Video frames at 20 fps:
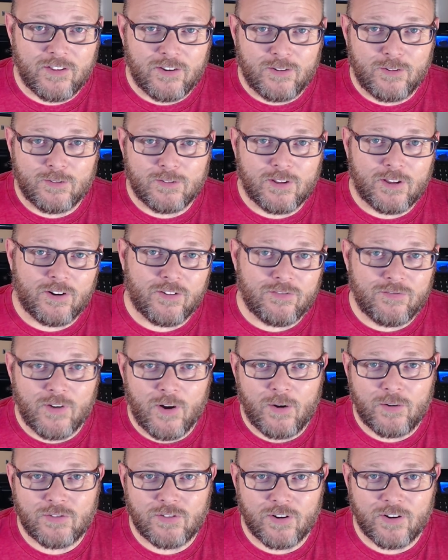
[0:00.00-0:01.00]
The newsletter
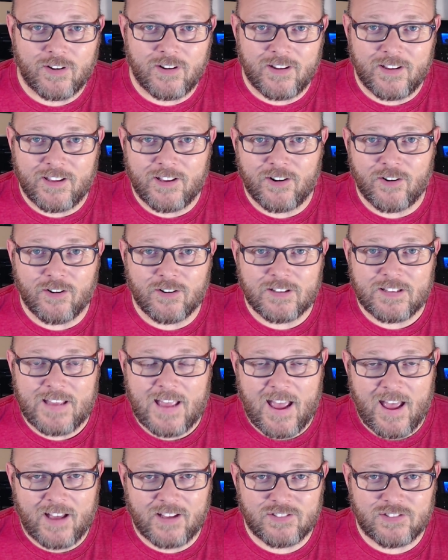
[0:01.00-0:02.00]
folks are going to get early
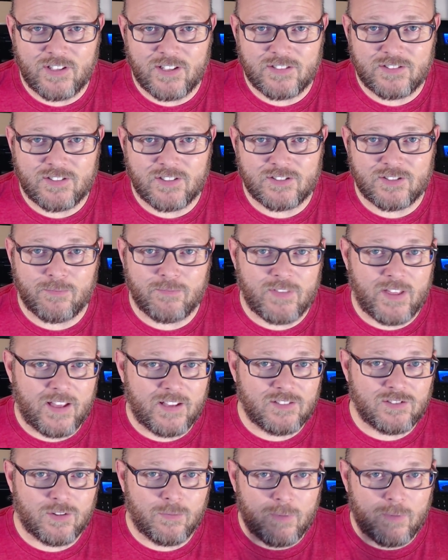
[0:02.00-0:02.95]
access to some things,